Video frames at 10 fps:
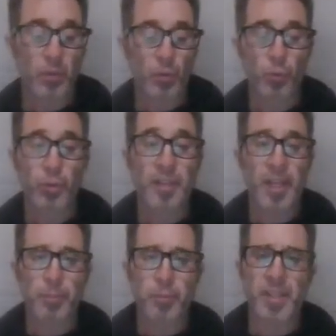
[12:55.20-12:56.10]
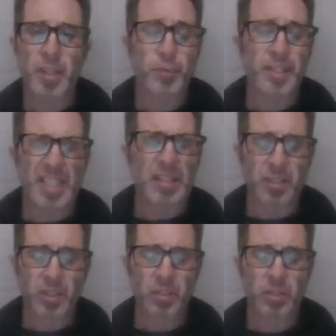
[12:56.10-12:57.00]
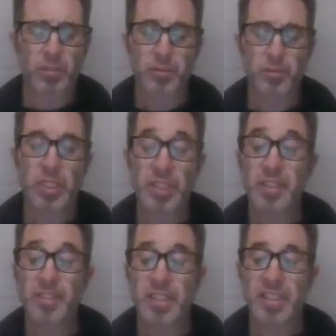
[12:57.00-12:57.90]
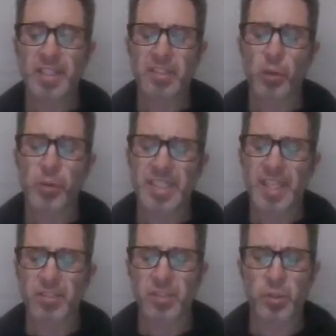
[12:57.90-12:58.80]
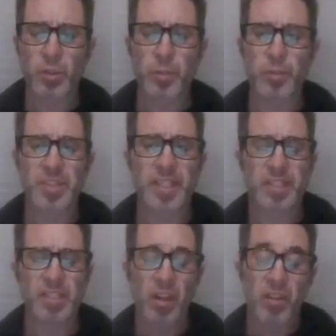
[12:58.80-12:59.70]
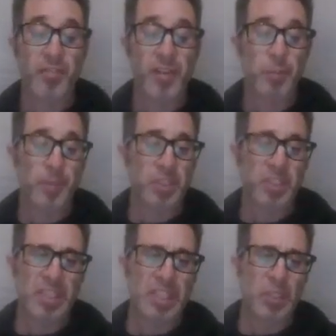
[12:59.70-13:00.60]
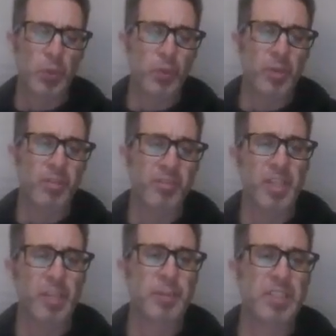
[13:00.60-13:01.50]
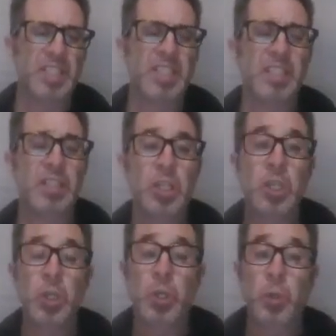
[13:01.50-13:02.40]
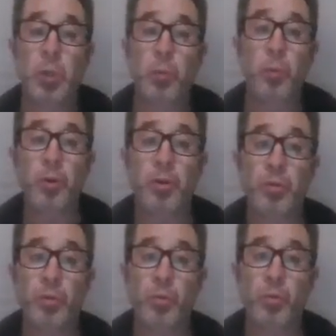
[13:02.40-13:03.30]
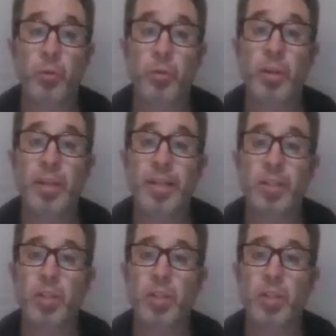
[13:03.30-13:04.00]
will that product break down? Even if it says, oh, it has 200% of vitamin C or vitamin D, or again,